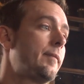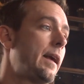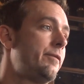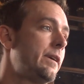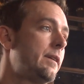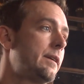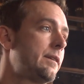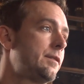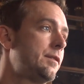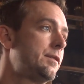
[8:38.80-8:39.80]
I feel like
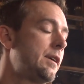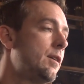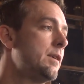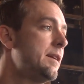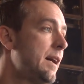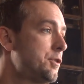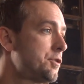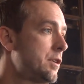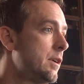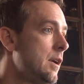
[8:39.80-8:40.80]
this is not
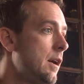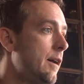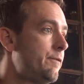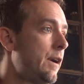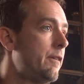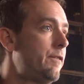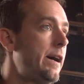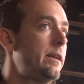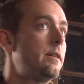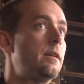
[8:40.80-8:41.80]
just a
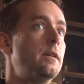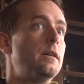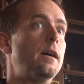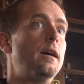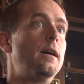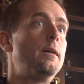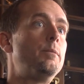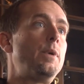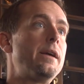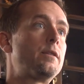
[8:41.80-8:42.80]
fight
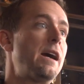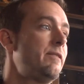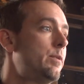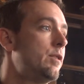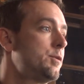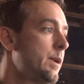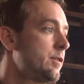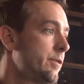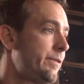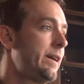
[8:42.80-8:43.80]
by the craft brewers, but
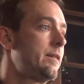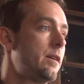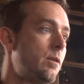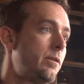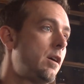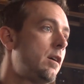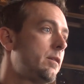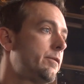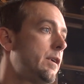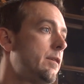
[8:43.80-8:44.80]
it's a fight in
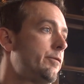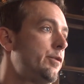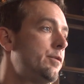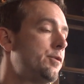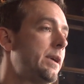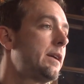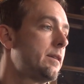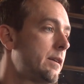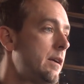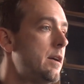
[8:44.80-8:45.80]
all food and drink
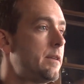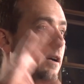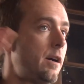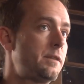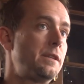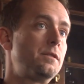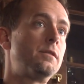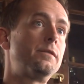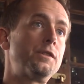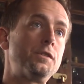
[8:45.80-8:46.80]
and the
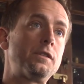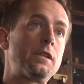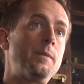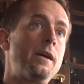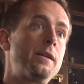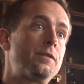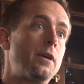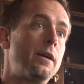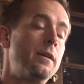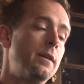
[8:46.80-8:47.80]
artisanal versus the commodity
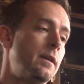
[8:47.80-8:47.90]
side.